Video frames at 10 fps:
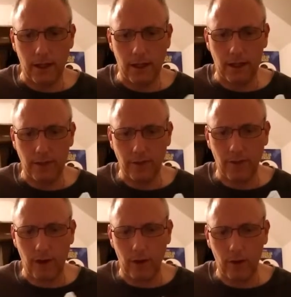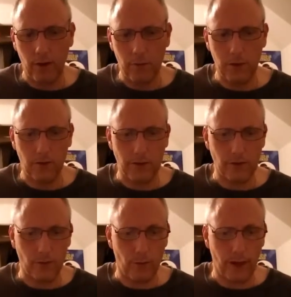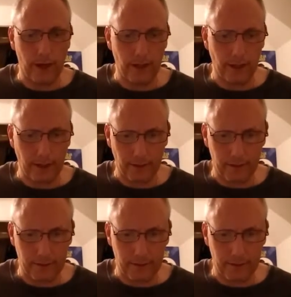and its follow-up movie Serenity.